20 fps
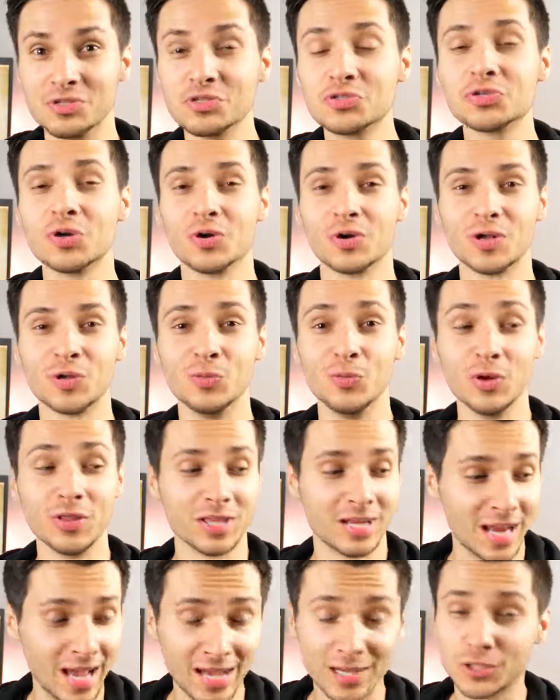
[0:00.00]
Starting
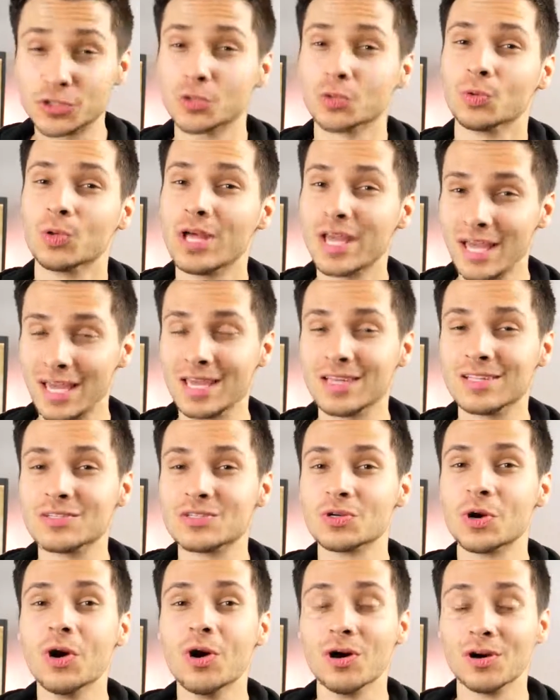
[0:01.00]
with an actual
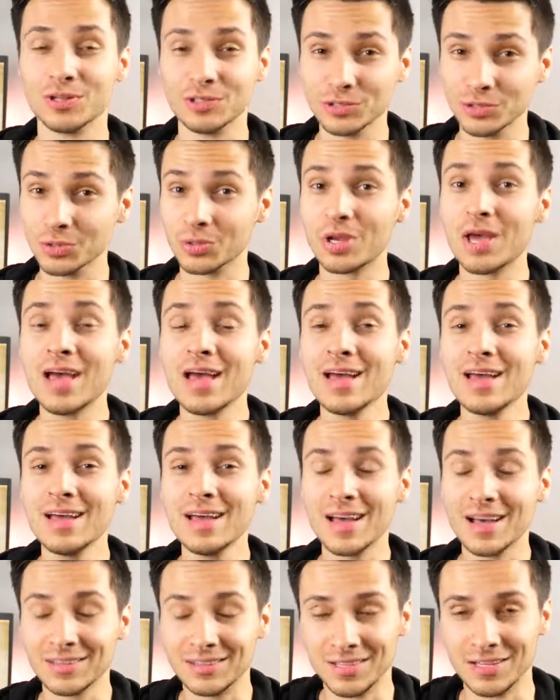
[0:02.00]
hands-on look
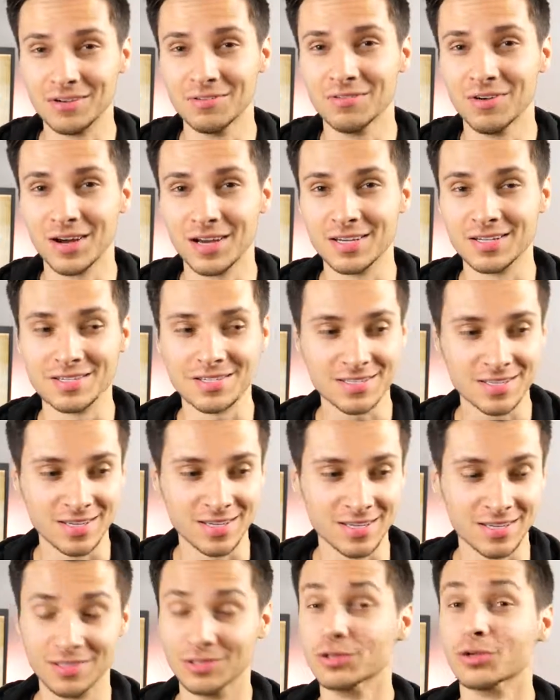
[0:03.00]
at the device.
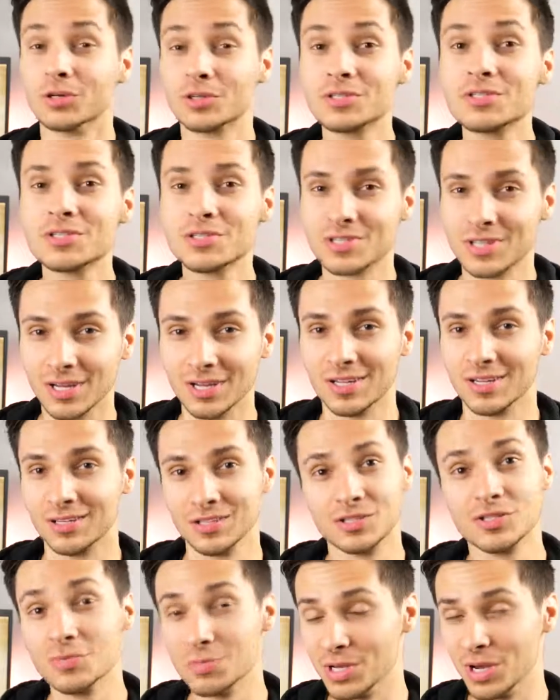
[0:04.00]
It looks
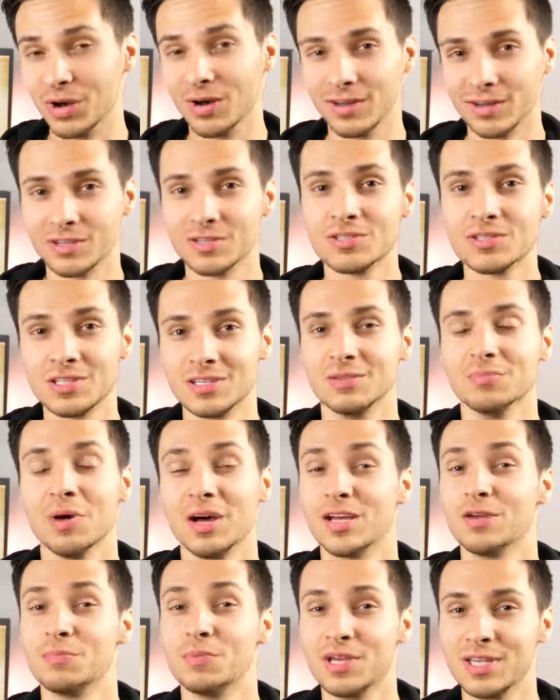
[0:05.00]
stunning, to be honest, in
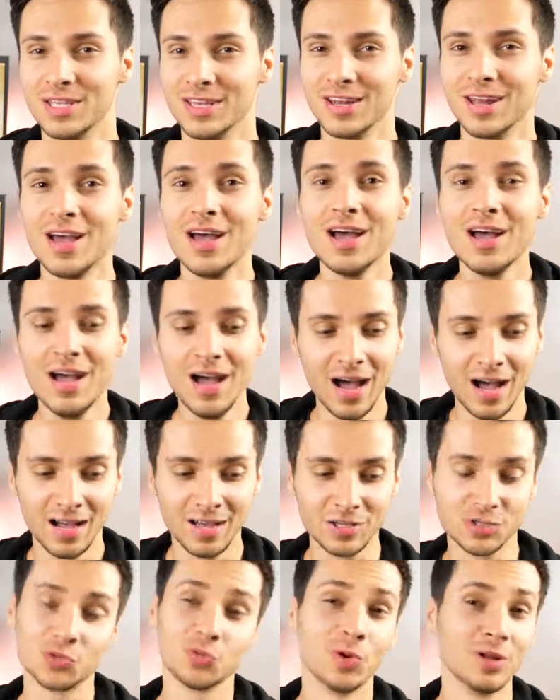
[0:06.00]
my opinion,
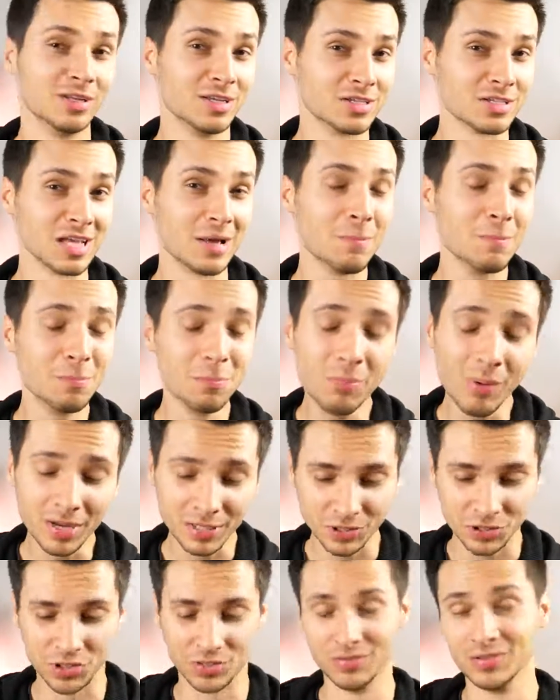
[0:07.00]
as well as a
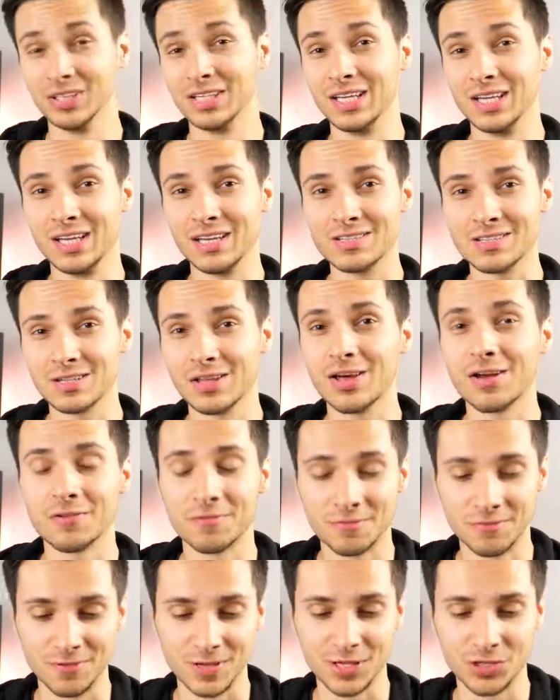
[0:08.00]
bunch of leaks, a lot
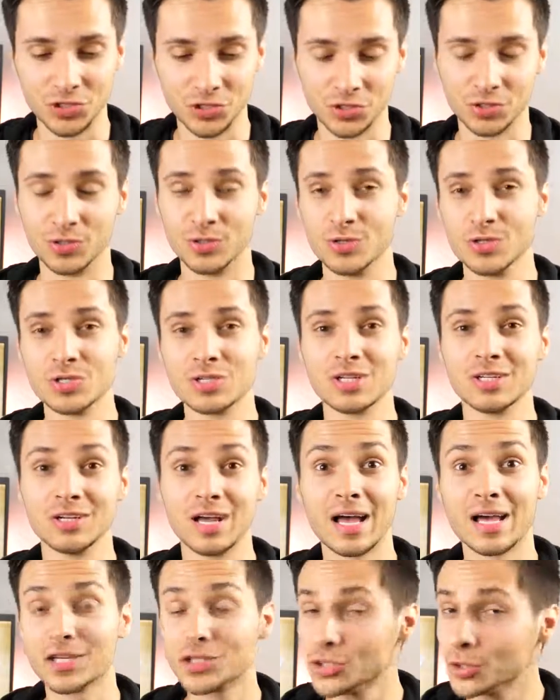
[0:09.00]
of features,
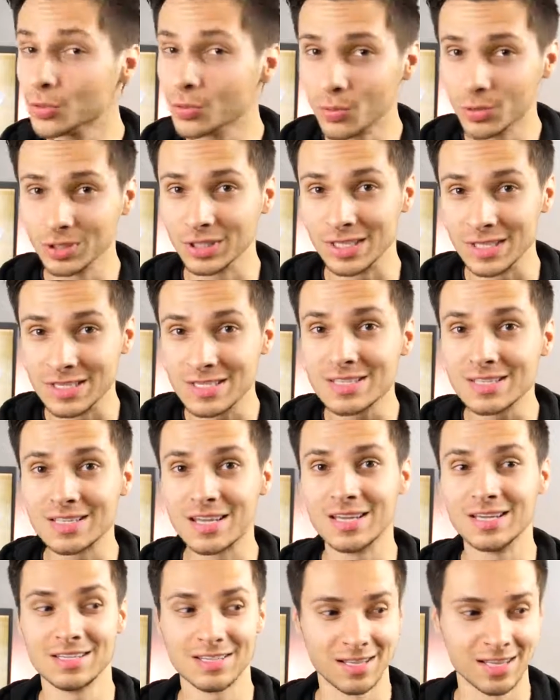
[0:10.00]
actual release
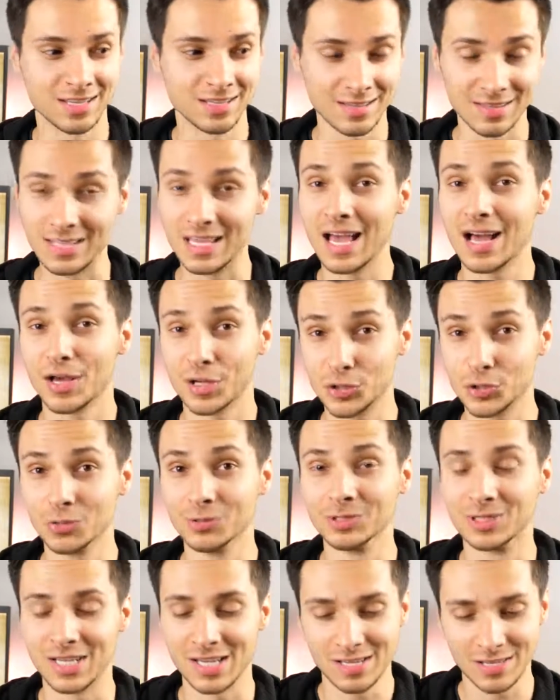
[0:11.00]
date, like the
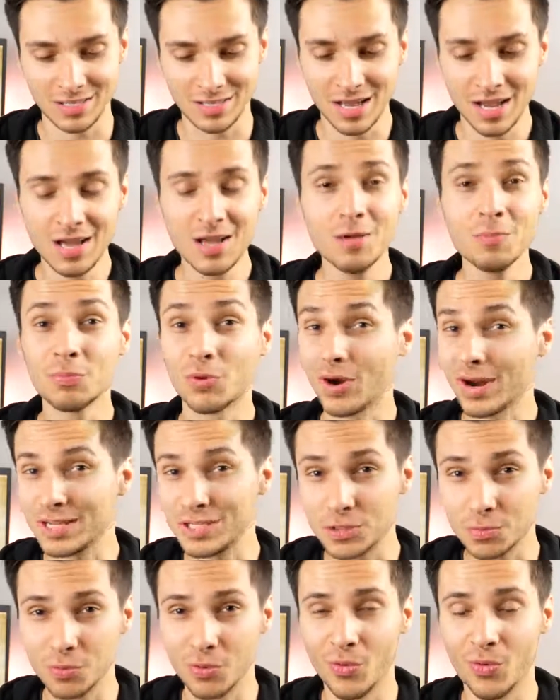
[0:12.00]
actual date,
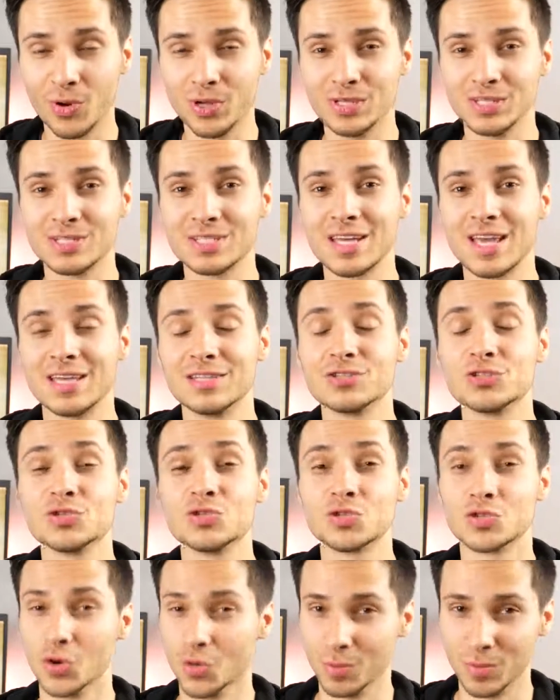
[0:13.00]
price points, and
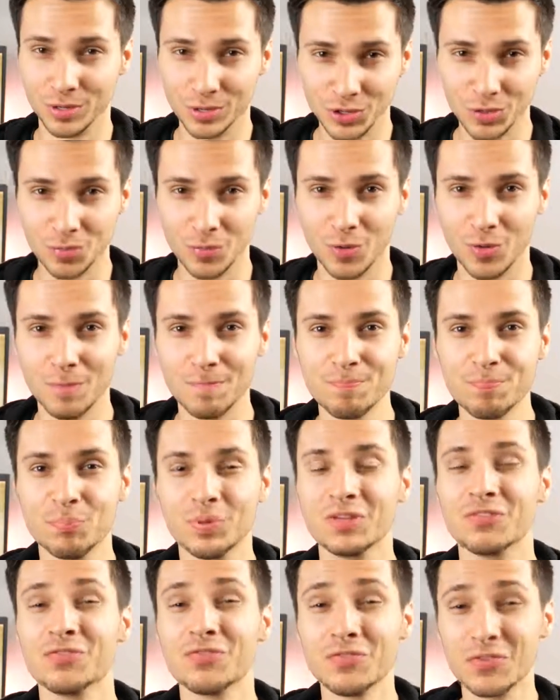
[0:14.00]
so much more.
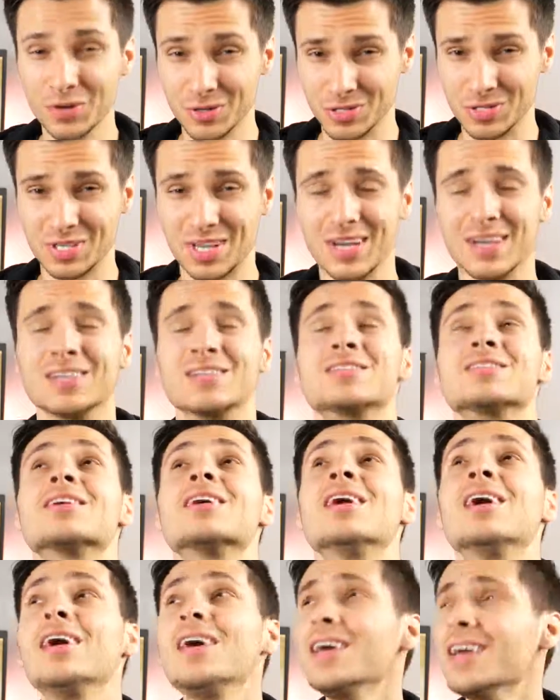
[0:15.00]
But first, guys,
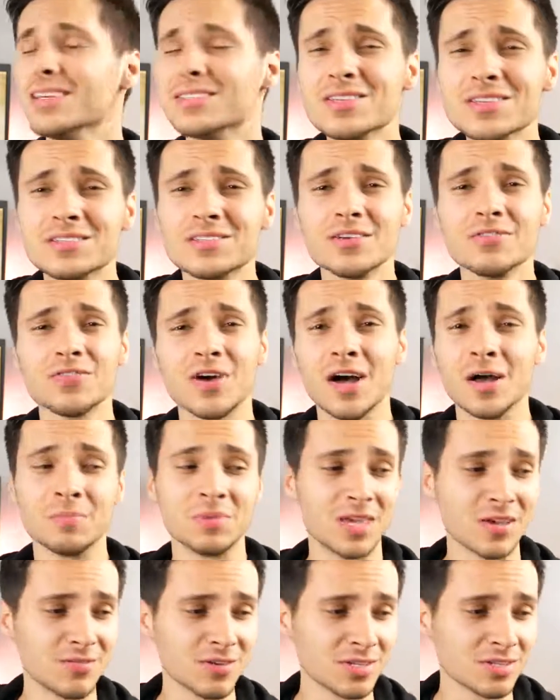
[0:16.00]
it's as if
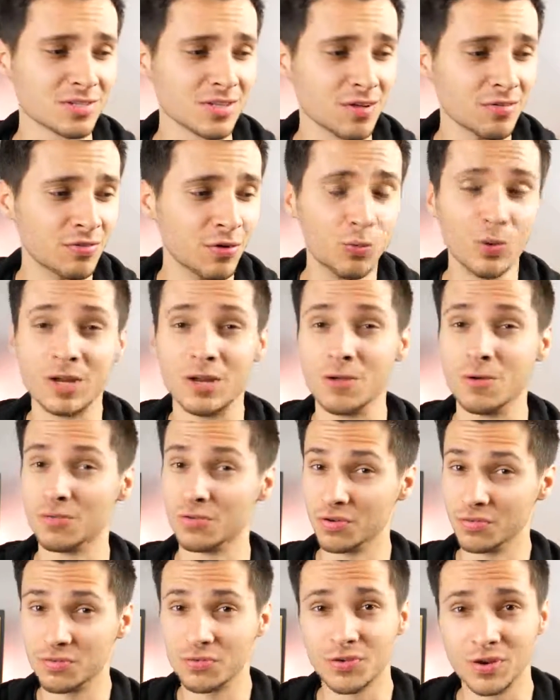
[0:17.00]
I'm giving stuff away to you
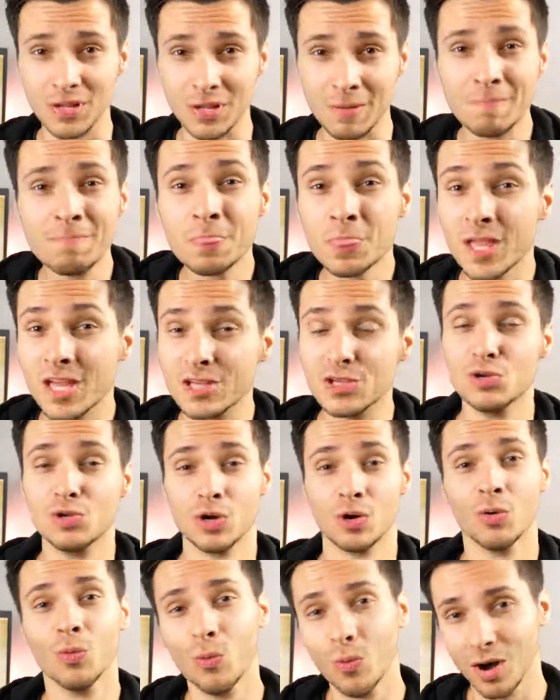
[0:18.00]
for free and you
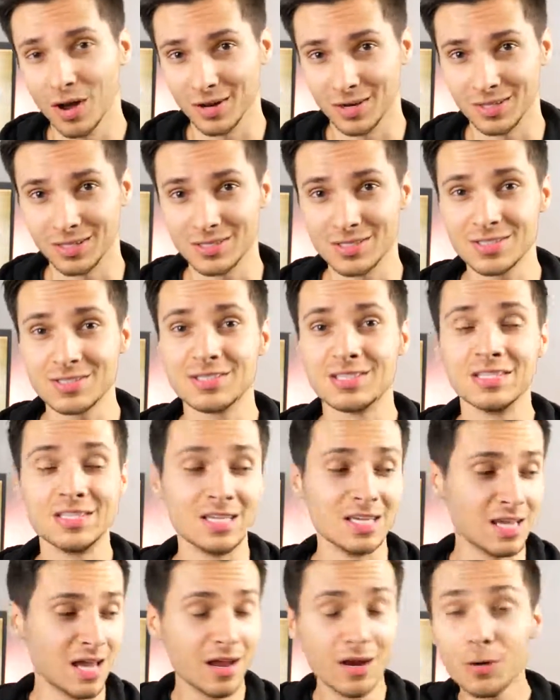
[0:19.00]
don't want it.
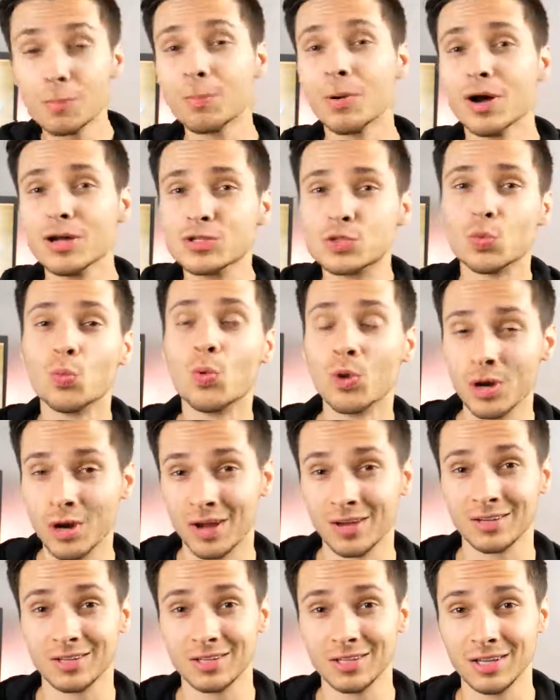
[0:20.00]
The AirPods were
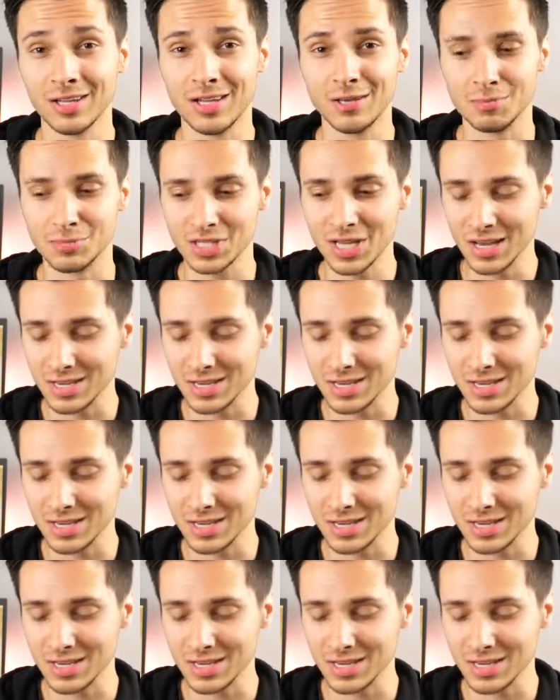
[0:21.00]
not claimed.